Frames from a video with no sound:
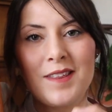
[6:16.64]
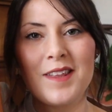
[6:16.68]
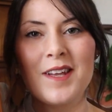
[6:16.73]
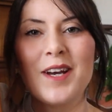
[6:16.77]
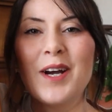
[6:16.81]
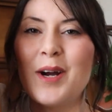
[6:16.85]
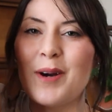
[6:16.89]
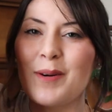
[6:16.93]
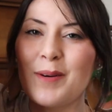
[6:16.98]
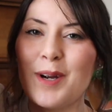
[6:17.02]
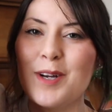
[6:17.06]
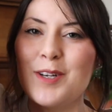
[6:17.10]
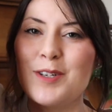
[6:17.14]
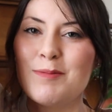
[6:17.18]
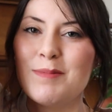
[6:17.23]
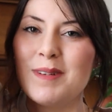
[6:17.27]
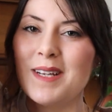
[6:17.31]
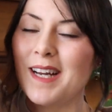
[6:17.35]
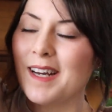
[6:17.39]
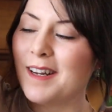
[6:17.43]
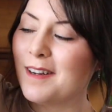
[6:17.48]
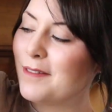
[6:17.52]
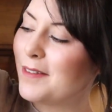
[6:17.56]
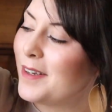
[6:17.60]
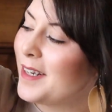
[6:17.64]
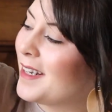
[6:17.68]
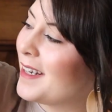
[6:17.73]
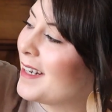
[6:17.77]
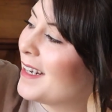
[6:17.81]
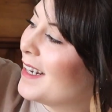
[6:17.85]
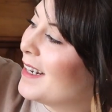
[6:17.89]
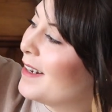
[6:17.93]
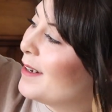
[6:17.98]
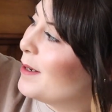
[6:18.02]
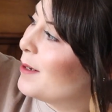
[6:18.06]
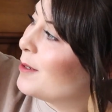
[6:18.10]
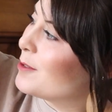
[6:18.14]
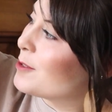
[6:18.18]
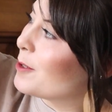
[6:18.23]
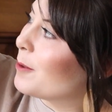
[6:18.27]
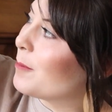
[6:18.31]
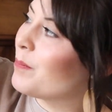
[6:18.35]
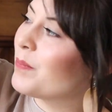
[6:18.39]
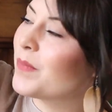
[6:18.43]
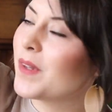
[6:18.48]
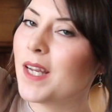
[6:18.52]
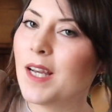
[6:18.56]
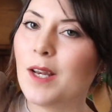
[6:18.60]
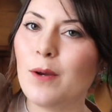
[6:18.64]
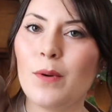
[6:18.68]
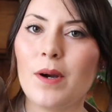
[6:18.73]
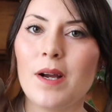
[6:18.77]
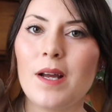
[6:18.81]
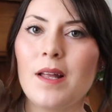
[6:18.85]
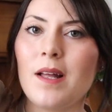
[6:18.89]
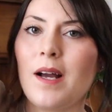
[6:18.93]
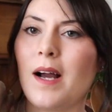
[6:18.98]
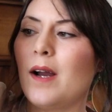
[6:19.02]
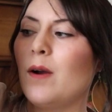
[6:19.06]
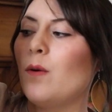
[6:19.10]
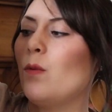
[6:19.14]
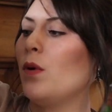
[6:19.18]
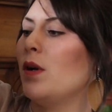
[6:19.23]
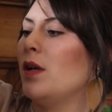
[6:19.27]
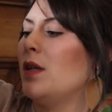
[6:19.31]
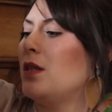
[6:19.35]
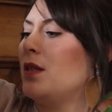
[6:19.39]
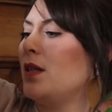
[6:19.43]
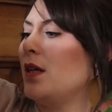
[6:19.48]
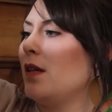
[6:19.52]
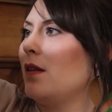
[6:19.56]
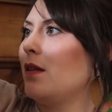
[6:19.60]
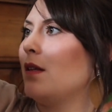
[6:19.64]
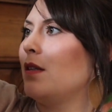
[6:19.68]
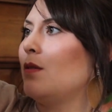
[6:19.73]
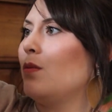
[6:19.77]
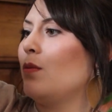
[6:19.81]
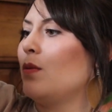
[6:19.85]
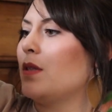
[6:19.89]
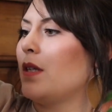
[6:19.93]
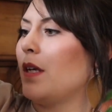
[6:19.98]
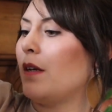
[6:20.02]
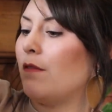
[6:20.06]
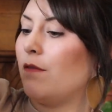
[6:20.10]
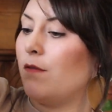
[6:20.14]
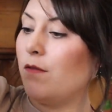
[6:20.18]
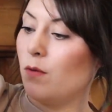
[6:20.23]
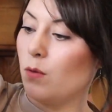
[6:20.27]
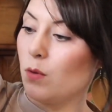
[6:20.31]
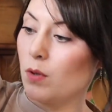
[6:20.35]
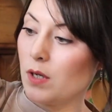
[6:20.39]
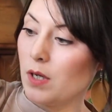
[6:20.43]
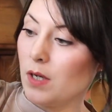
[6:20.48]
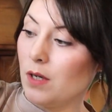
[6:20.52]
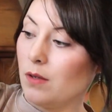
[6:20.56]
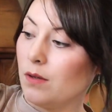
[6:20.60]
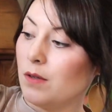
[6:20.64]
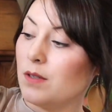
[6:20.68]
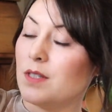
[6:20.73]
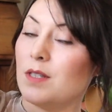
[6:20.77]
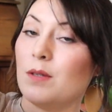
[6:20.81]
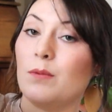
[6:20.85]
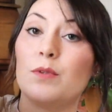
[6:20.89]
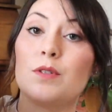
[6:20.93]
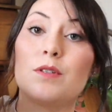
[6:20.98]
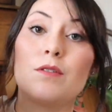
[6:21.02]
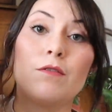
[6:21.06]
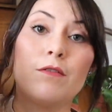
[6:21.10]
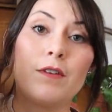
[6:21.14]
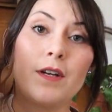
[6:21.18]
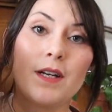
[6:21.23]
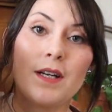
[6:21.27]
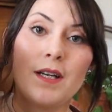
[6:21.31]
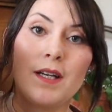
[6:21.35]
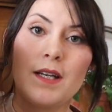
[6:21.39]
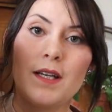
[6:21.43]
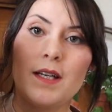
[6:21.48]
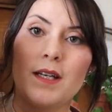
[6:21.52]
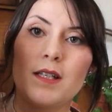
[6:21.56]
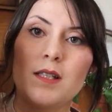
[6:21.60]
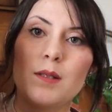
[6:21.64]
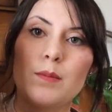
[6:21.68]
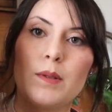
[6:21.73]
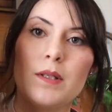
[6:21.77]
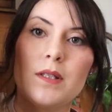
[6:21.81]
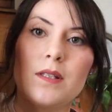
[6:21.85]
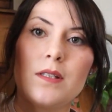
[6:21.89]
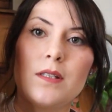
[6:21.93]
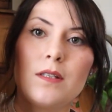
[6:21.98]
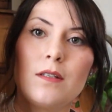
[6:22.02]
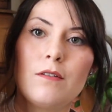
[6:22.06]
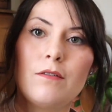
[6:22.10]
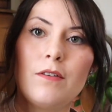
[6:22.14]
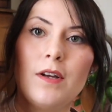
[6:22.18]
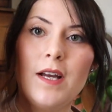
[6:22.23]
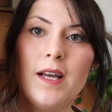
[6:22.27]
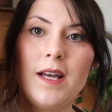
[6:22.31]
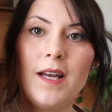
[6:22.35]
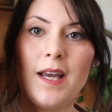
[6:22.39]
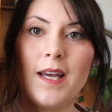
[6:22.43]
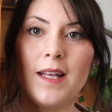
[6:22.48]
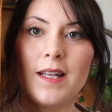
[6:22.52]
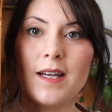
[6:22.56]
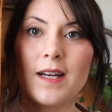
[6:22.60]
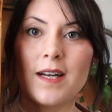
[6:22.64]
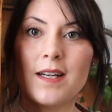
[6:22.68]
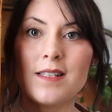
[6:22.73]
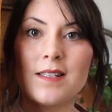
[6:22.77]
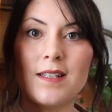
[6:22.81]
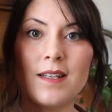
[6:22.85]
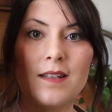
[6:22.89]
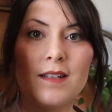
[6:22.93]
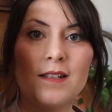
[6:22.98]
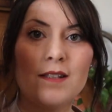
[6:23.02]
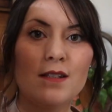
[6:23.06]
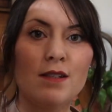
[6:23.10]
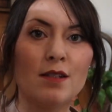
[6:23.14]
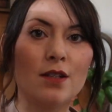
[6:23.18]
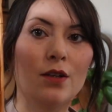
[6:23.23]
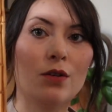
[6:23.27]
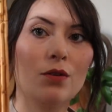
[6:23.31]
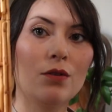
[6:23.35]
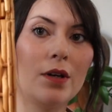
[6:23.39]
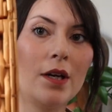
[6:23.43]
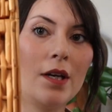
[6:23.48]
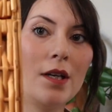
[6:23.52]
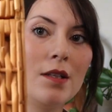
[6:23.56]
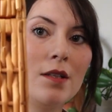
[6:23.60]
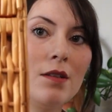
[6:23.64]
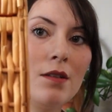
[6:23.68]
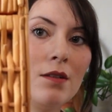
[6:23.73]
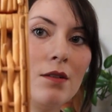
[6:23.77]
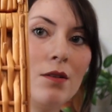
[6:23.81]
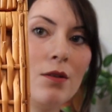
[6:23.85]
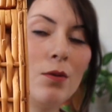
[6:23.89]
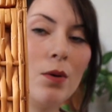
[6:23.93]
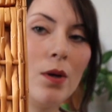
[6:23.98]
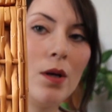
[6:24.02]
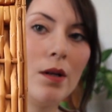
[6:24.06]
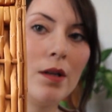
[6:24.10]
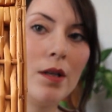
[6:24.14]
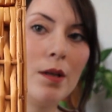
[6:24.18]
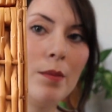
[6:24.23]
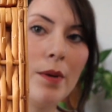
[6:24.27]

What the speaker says: arrangement out of it. So anyway, I want to say this was like $4. It was very inexpensive, and like I said, this is a great quality